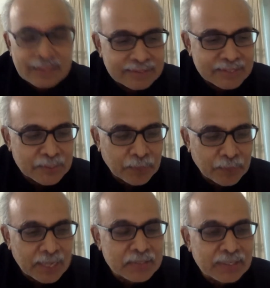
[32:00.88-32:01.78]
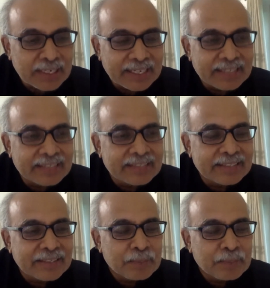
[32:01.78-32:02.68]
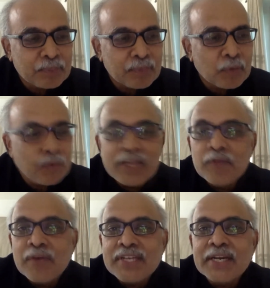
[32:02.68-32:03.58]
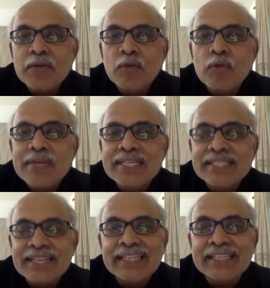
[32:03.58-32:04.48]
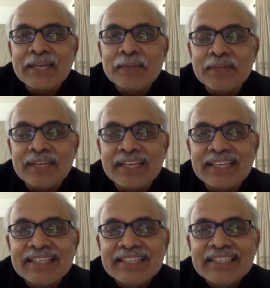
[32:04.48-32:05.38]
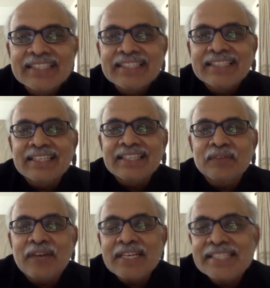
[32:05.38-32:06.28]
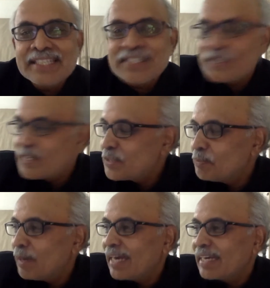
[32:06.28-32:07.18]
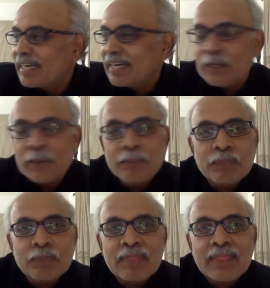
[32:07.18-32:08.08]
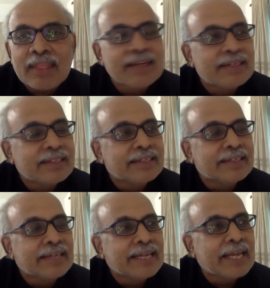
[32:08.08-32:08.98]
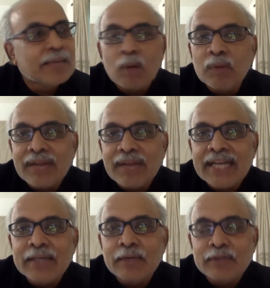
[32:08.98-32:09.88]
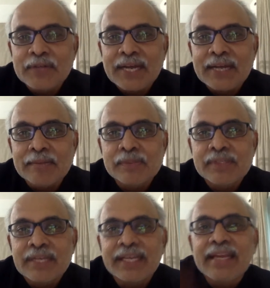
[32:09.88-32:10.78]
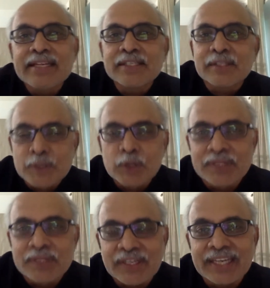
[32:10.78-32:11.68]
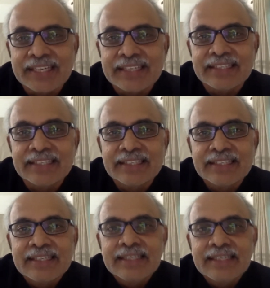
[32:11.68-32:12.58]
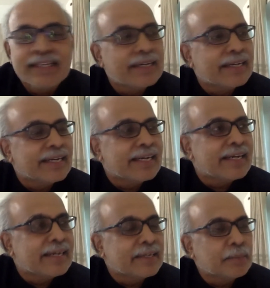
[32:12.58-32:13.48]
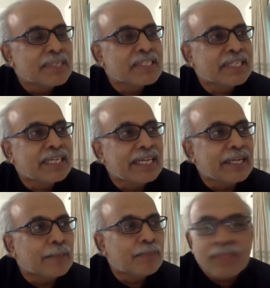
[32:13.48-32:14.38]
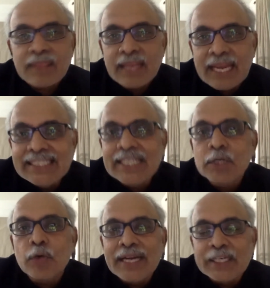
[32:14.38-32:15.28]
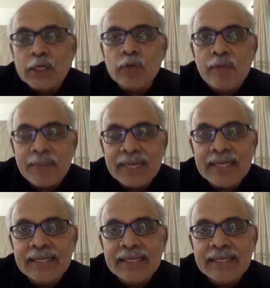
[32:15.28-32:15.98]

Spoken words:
surprisingly, we invested in women's health company 5-6 years back. Again, probably we're ahead of the times. Again, is consumer side, and basically anything related to women,